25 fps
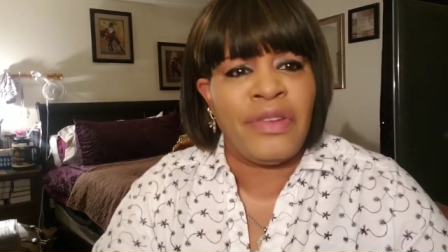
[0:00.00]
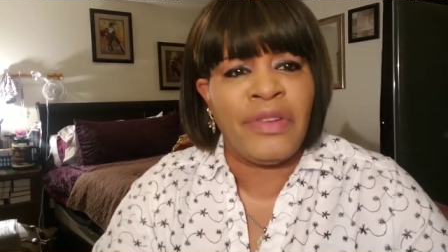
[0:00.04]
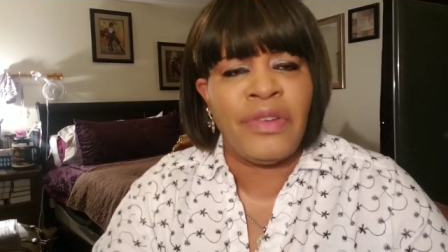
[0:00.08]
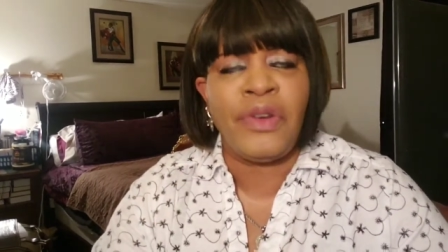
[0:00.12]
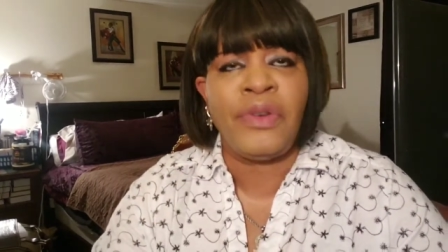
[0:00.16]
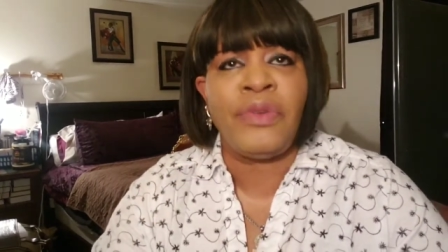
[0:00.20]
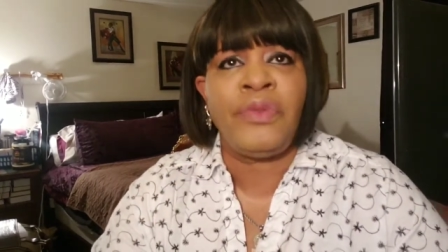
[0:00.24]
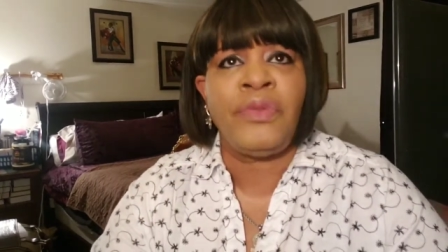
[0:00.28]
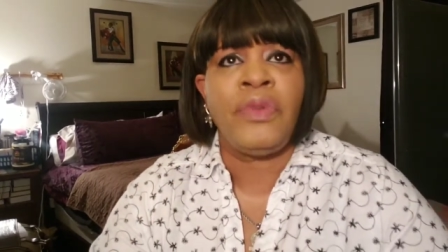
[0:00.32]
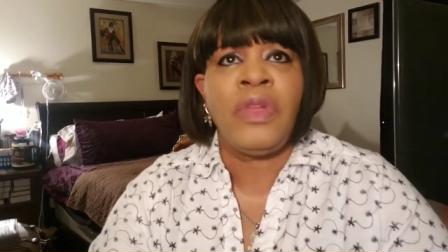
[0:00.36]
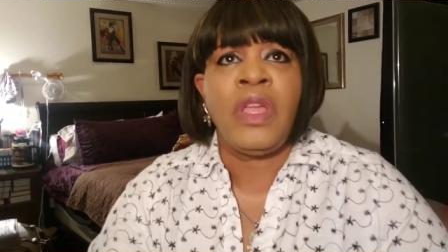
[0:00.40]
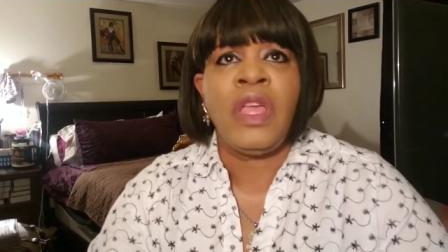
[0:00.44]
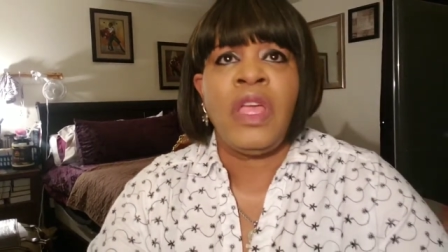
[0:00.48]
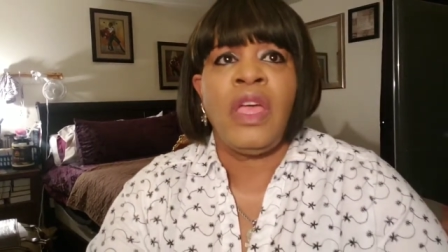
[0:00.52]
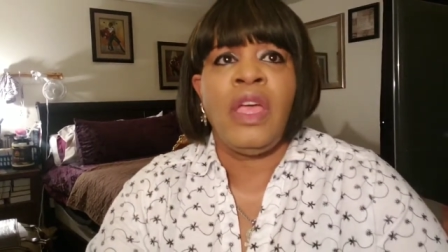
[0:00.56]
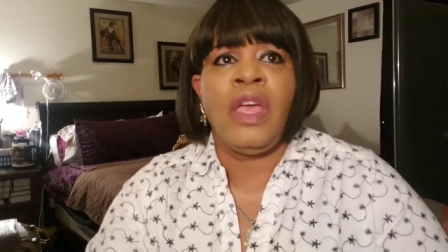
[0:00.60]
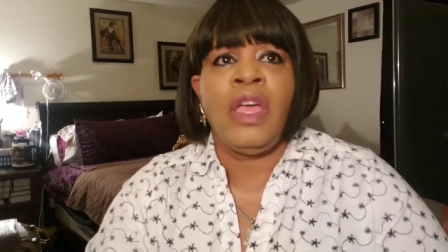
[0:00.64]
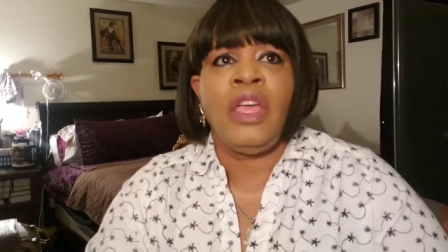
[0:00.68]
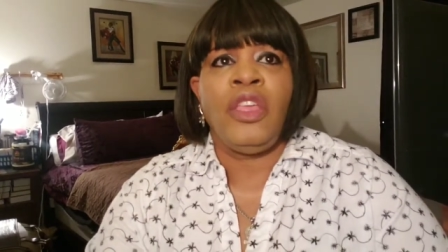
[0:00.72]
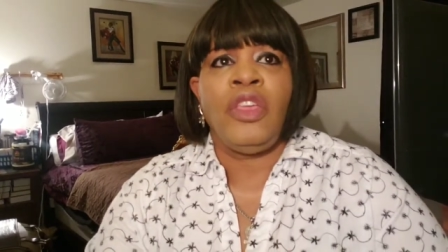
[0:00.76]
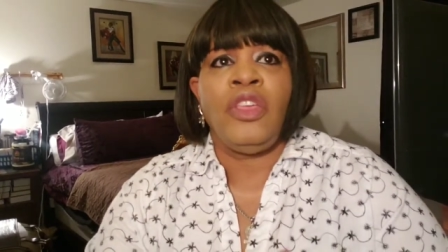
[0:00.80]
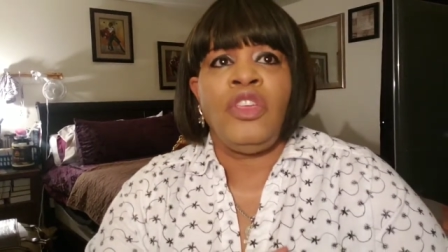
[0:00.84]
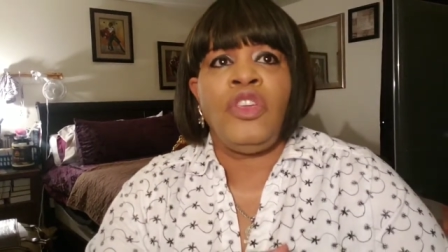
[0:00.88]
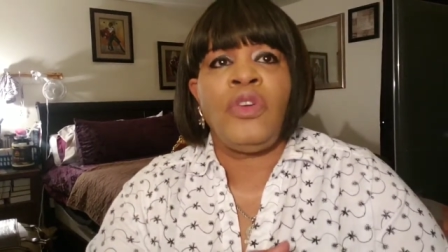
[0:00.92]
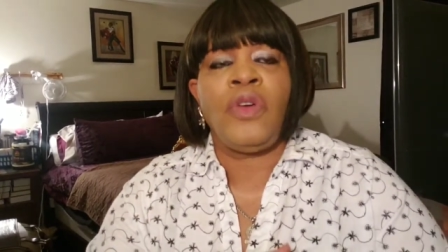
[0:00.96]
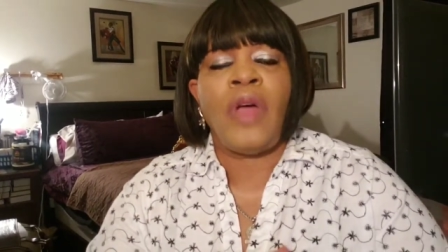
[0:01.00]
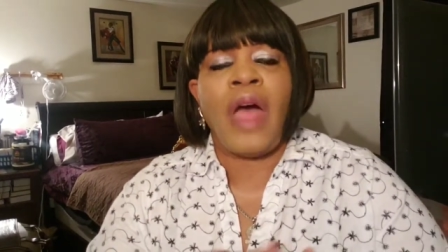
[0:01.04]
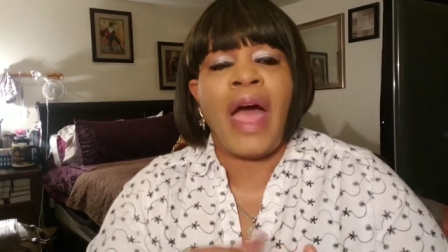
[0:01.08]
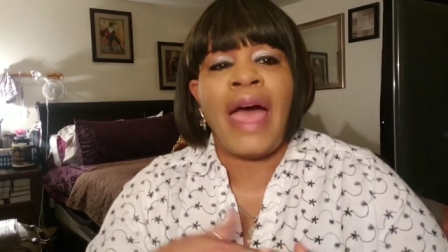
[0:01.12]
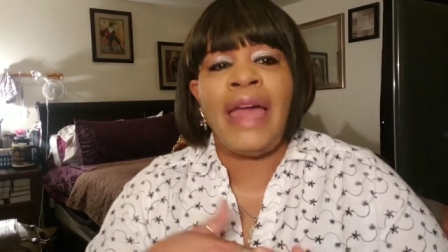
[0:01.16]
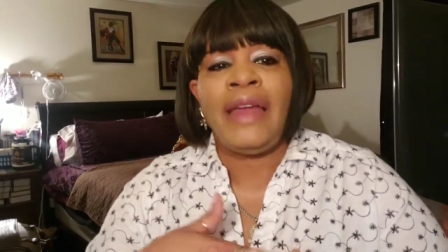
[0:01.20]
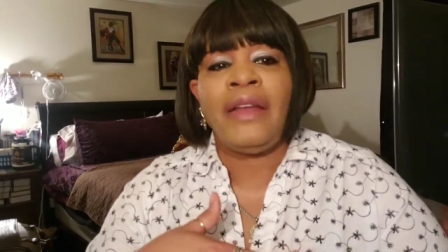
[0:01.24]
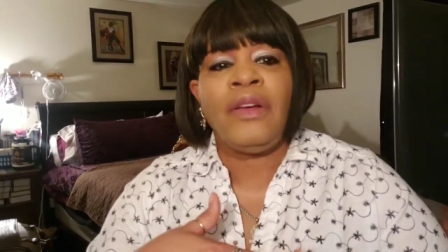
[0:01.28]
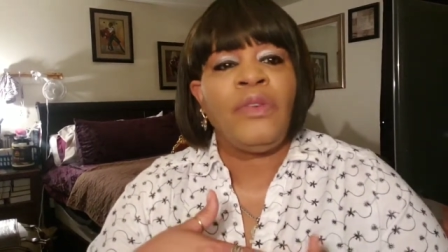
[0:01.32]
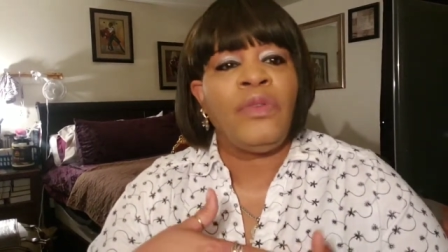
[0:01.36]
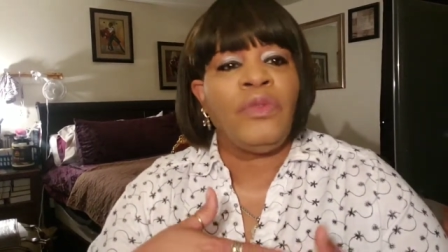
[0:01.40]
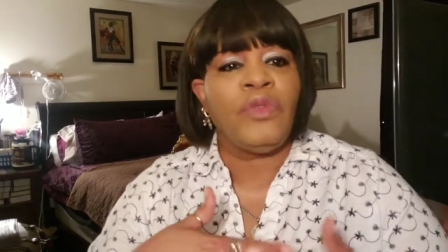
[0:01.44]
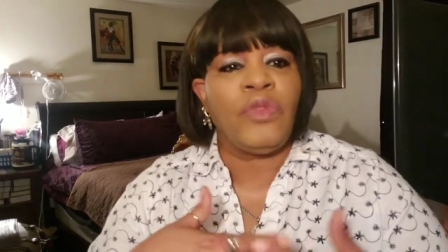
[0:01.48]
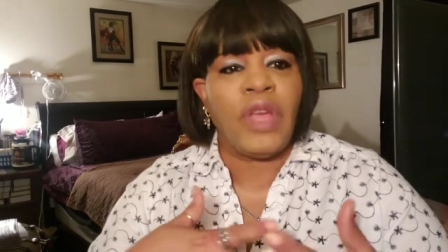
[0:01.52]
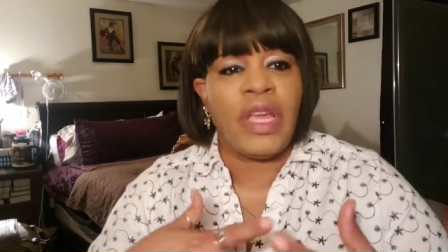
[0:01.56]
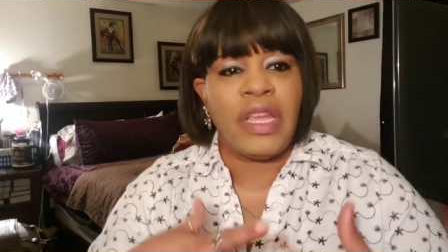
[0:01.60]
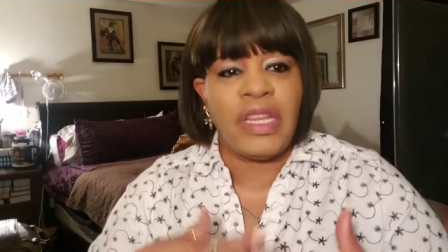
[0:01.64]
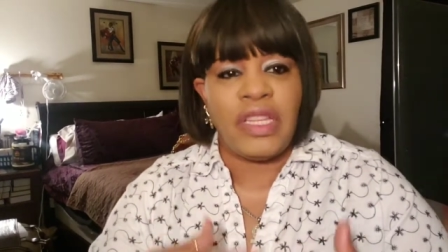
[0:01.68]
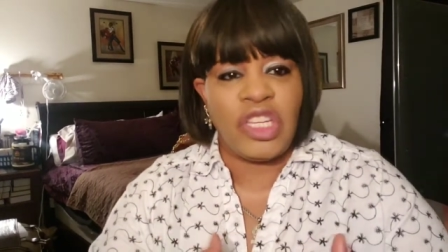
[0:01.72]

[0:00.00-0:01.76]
You know, I don't